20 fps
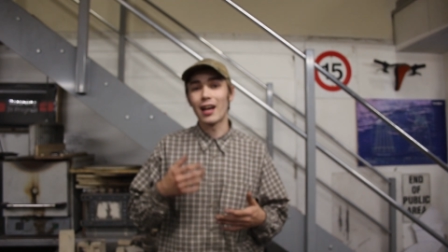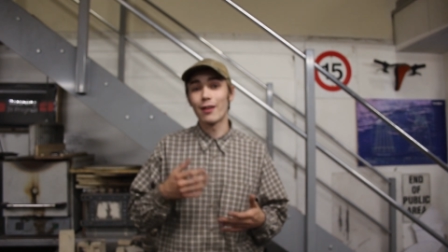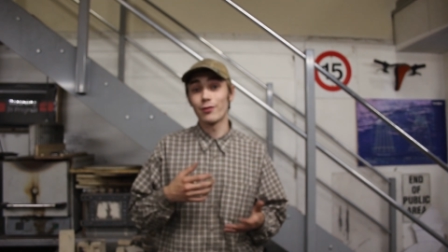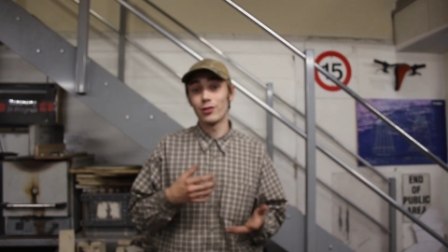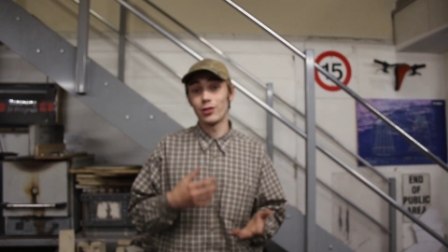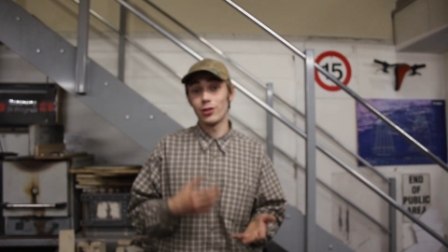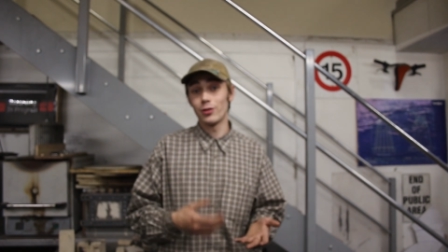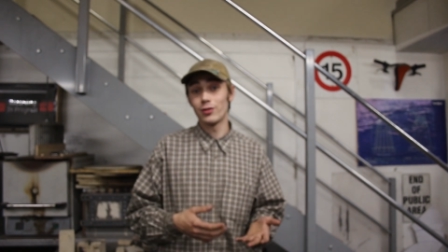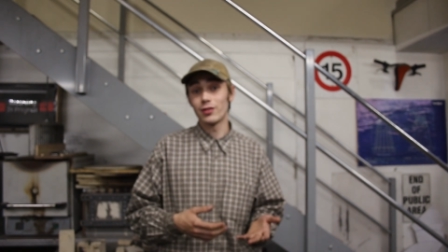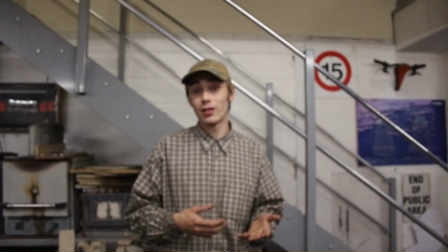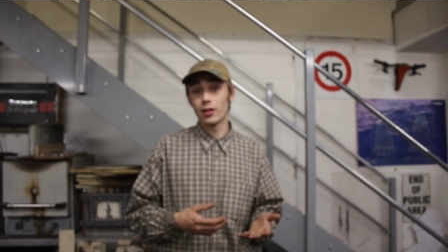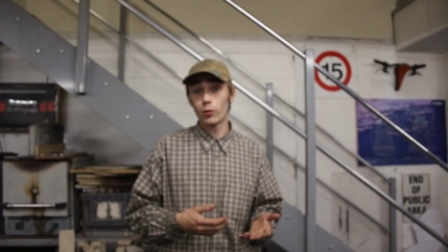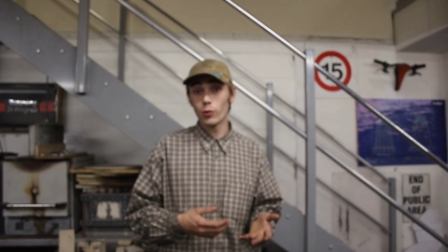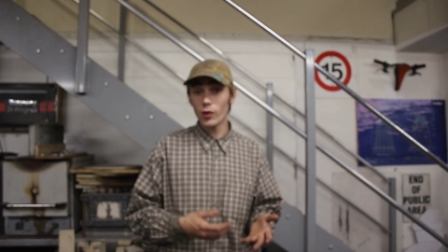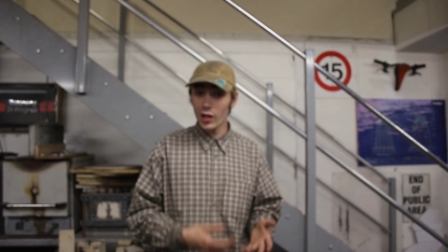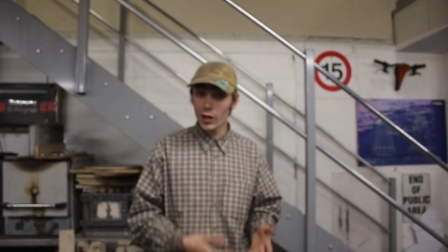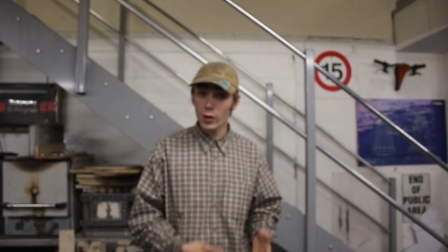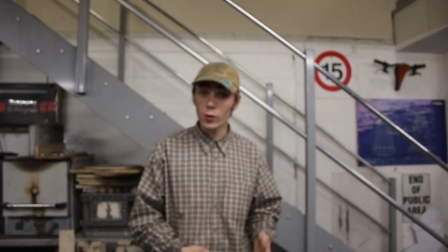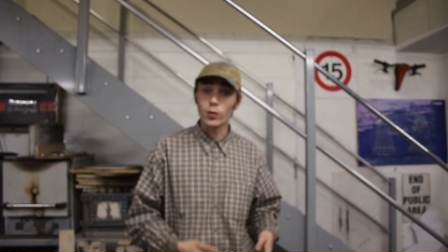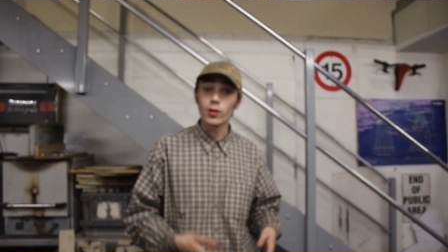haven't used in a
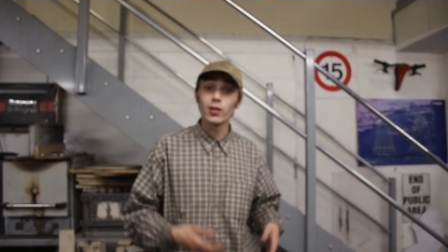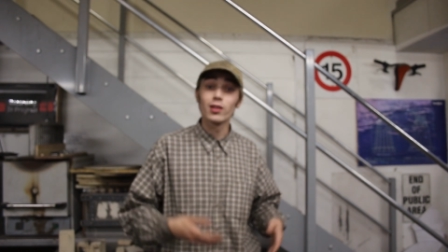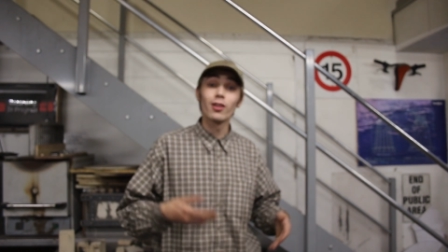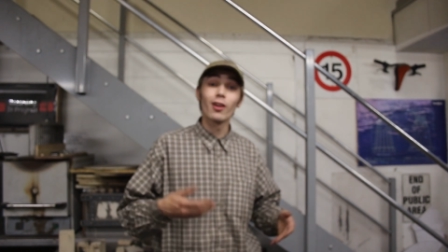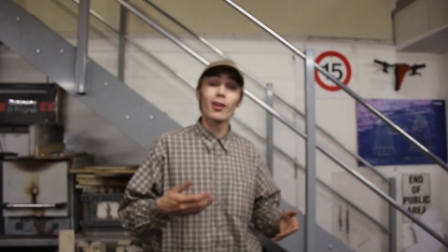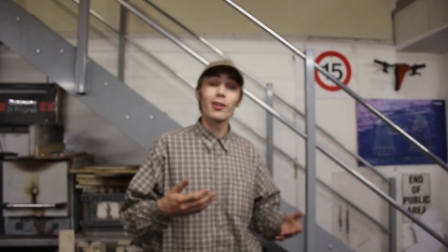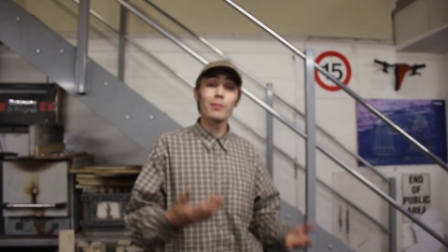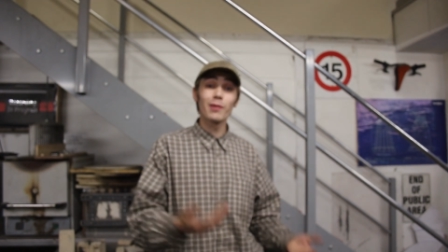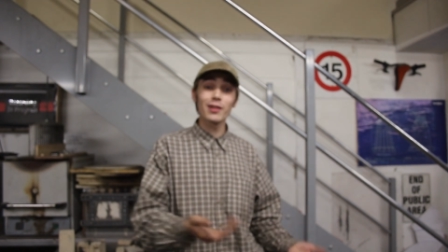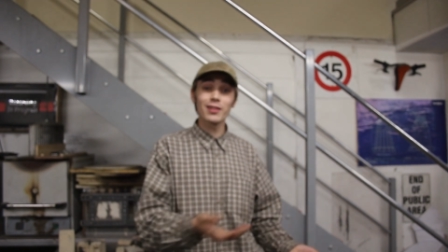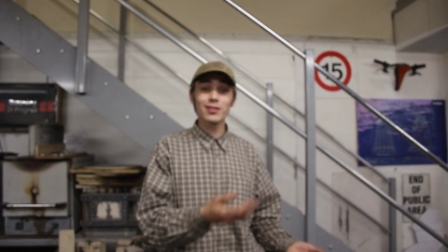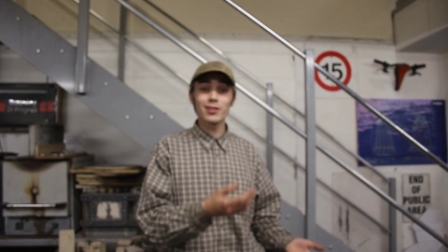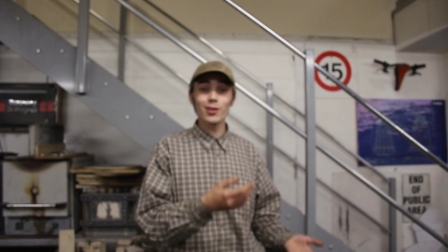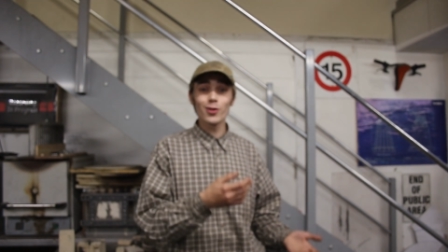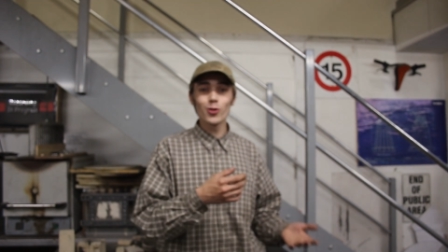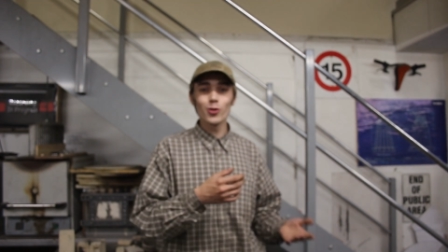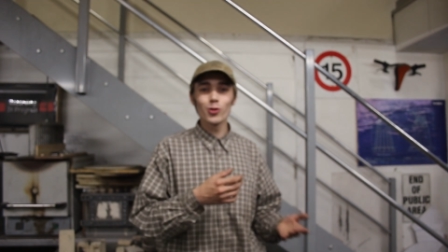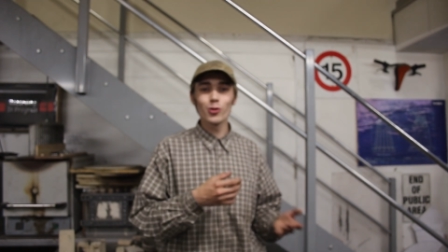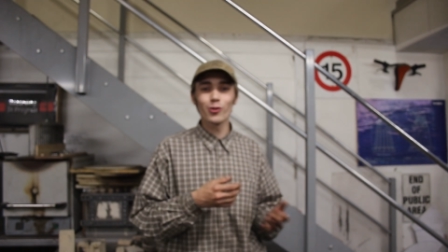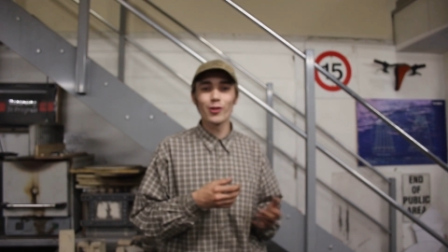while, like my
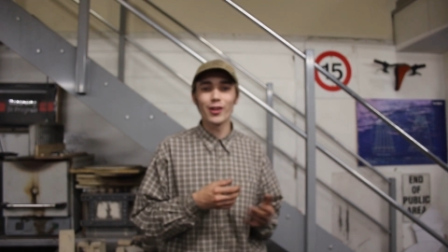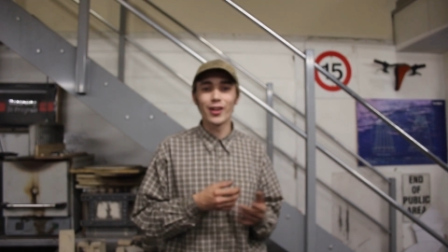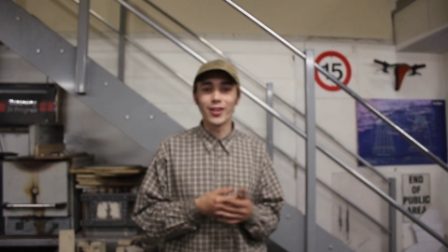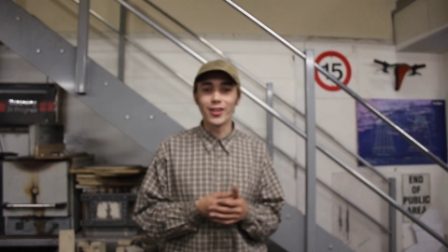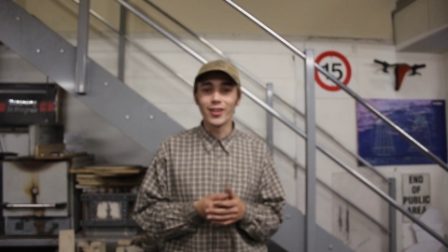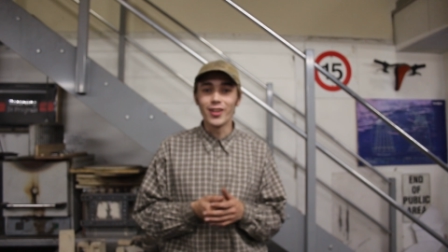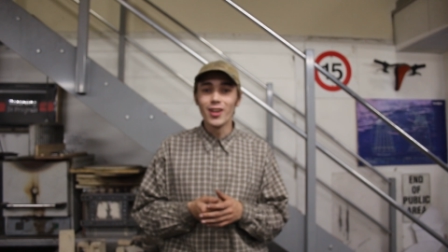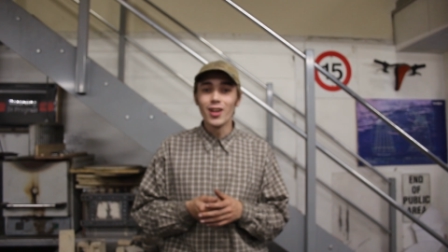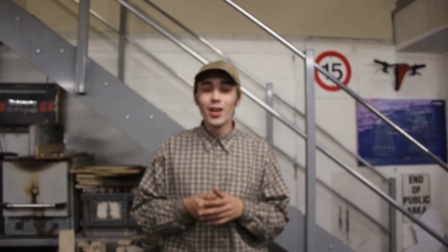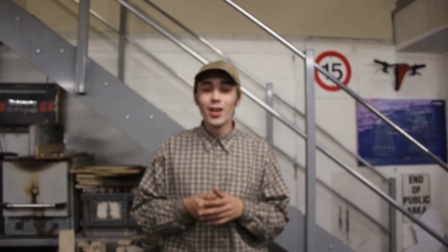soldering.